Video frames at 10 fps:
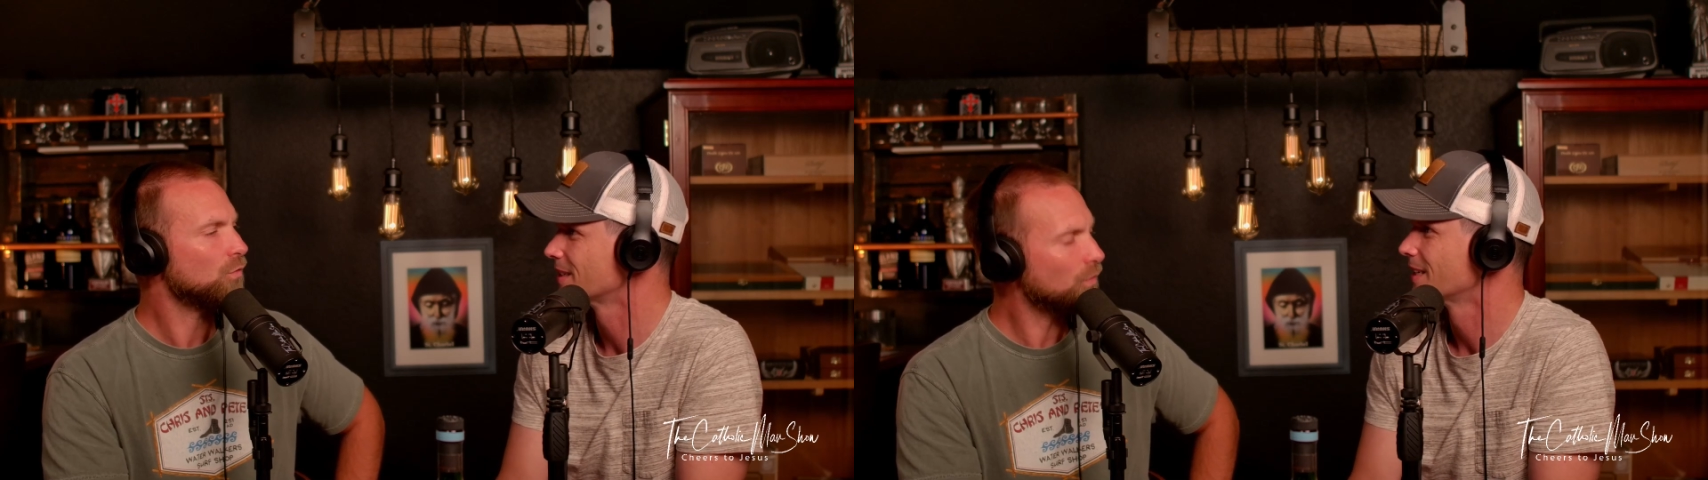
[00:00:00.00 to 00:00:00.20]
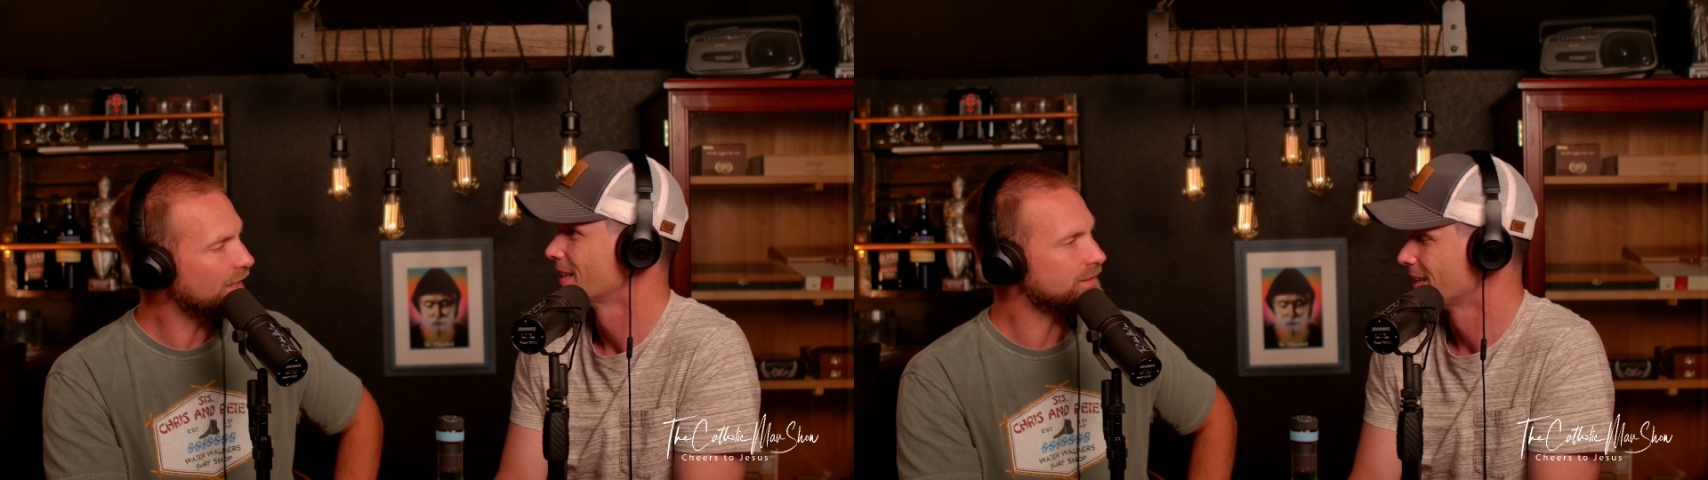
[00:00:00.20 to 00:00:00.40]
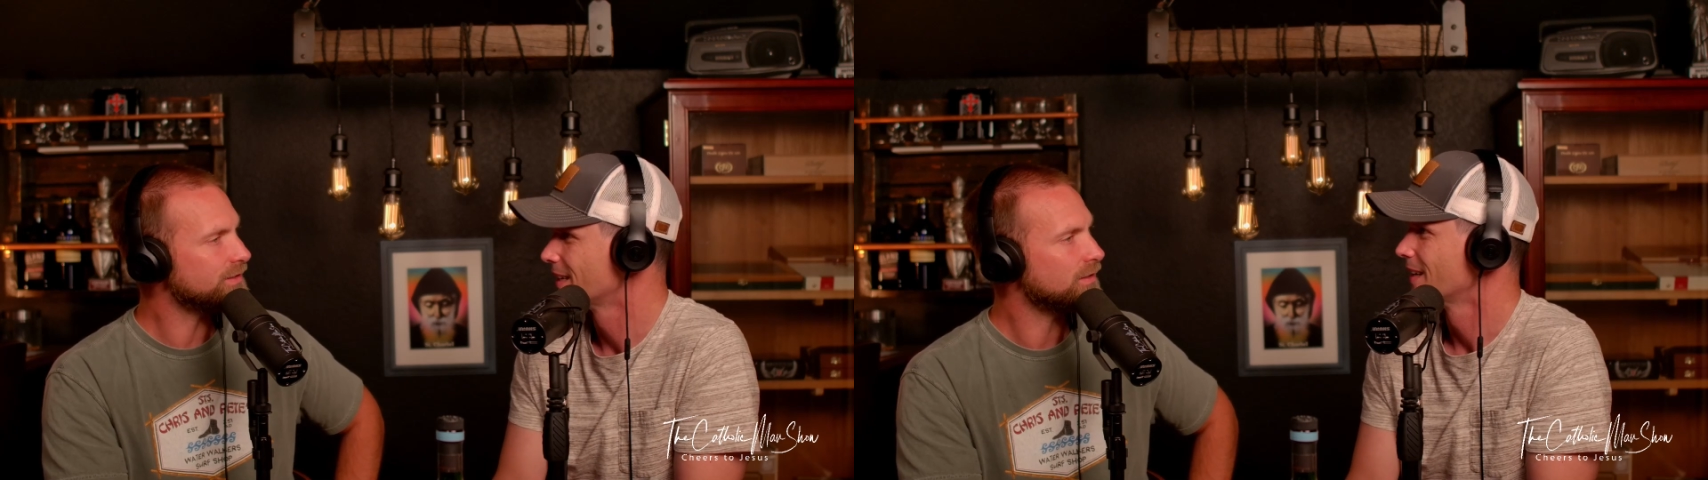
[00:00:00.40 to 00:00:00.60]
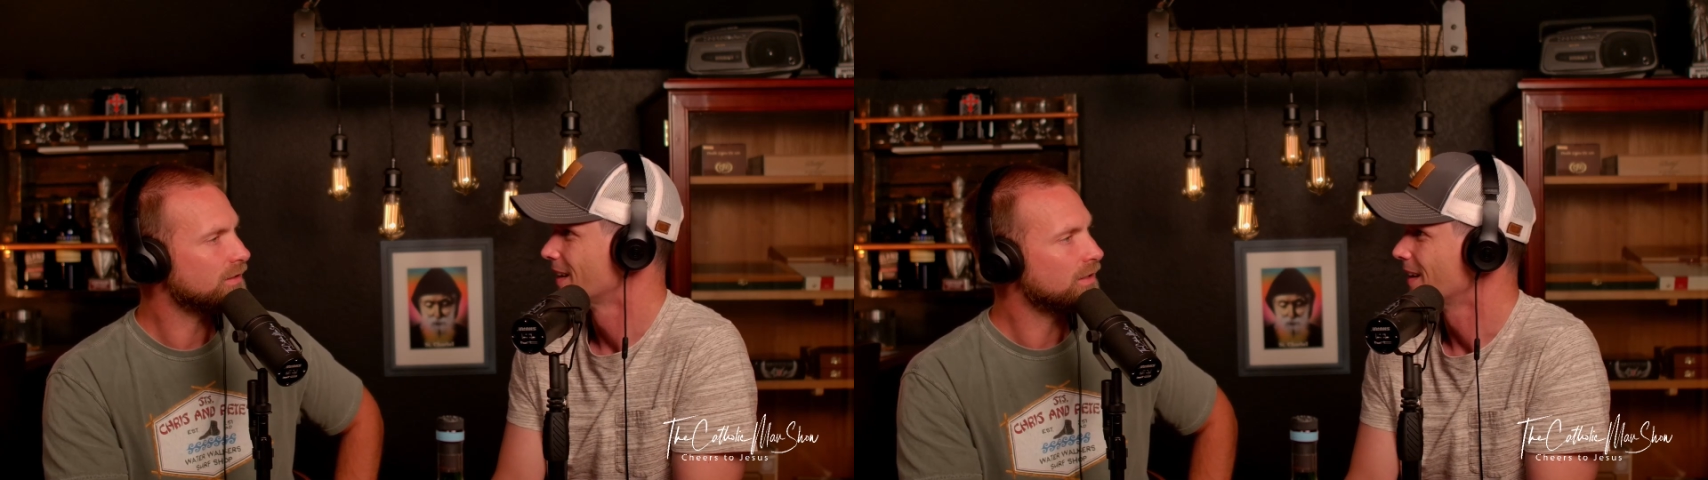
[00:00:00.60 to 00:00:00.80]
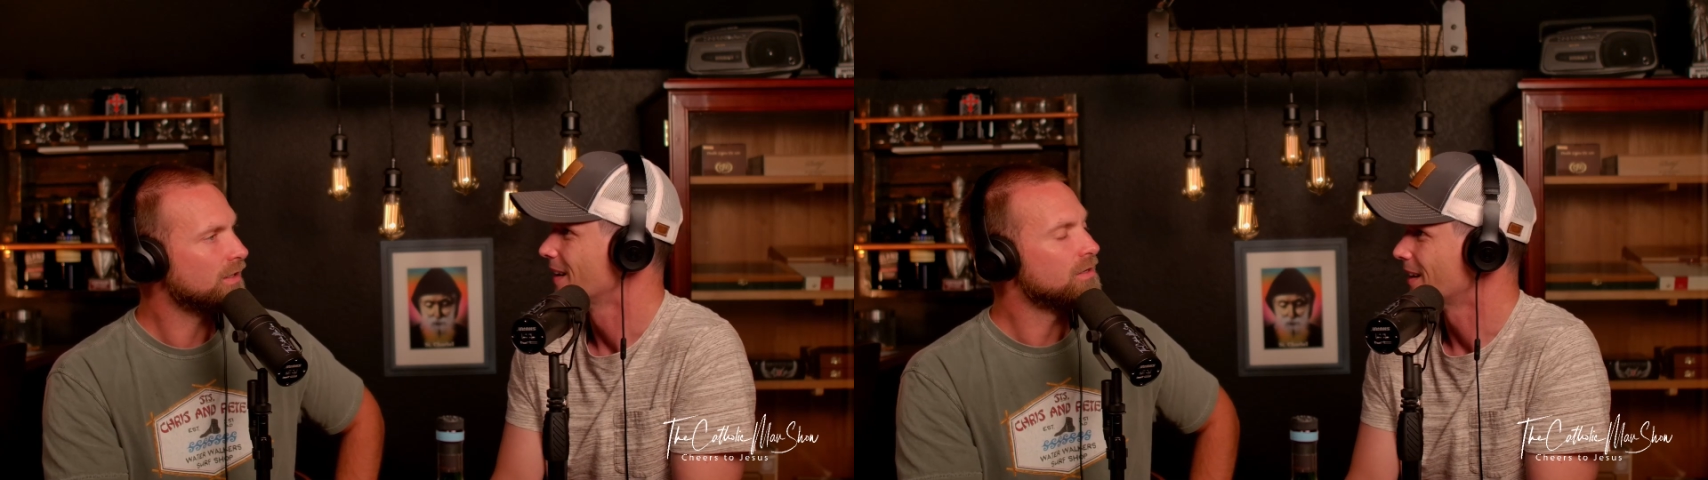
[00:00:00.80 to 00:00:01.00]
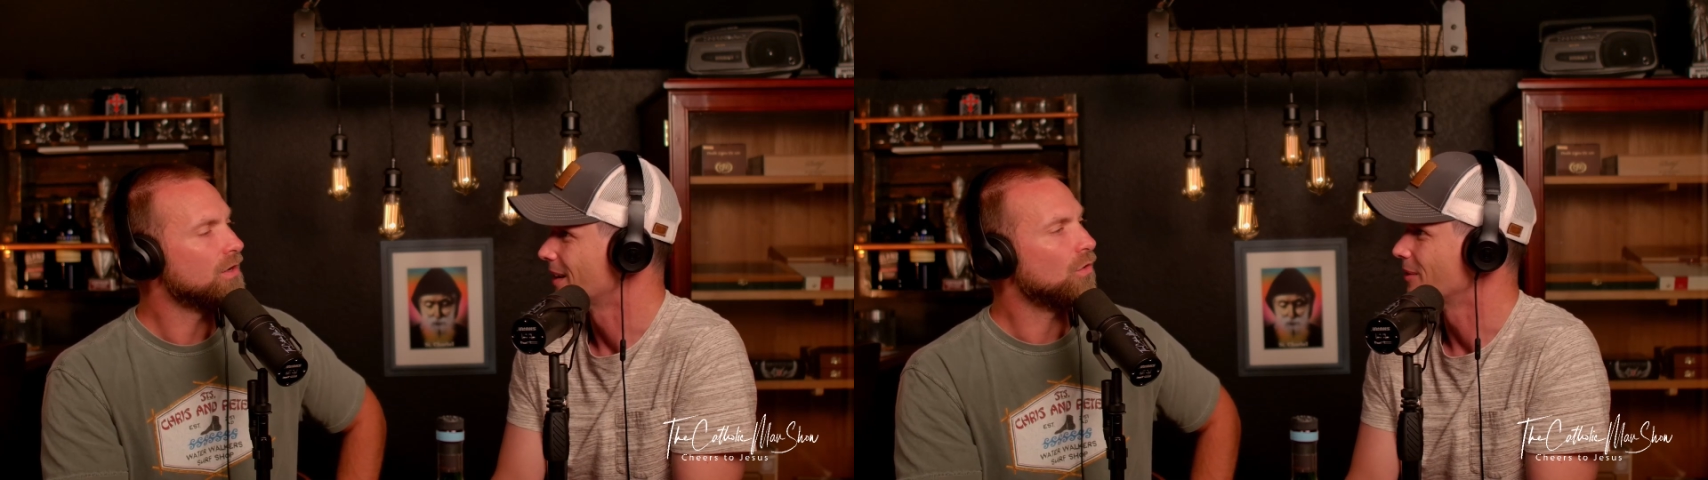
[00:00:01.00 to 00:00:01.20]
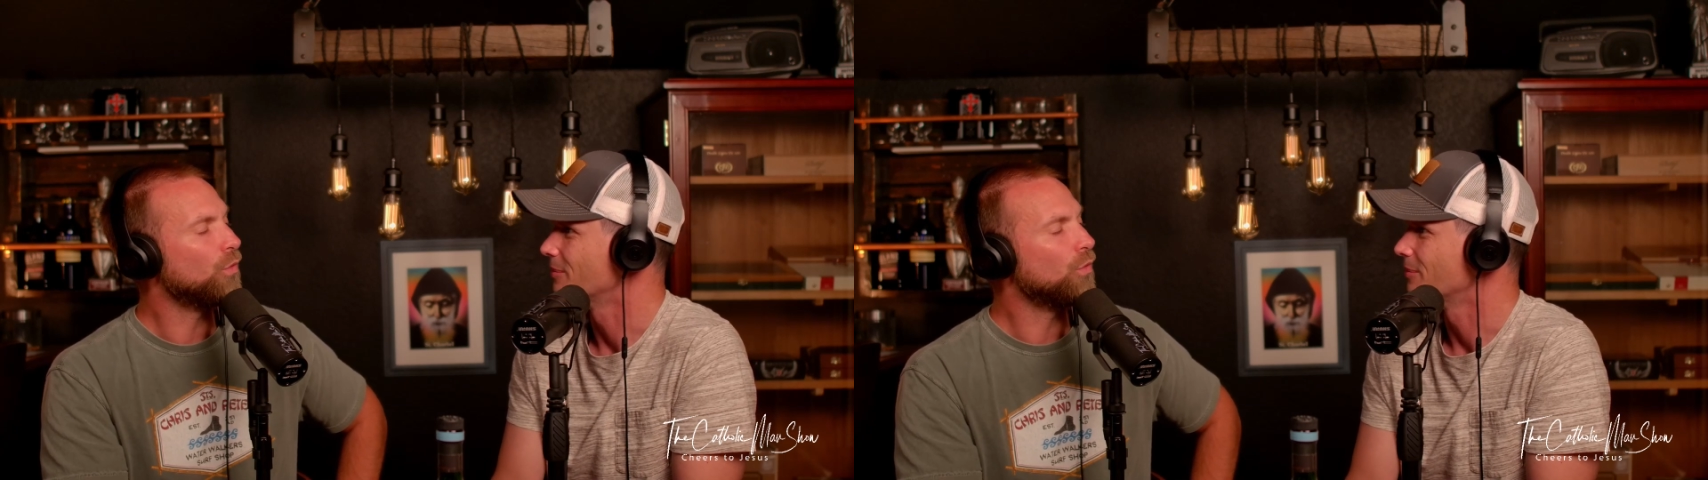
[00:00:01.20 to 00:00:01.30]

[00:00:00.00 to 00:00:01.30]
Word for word: right? Um,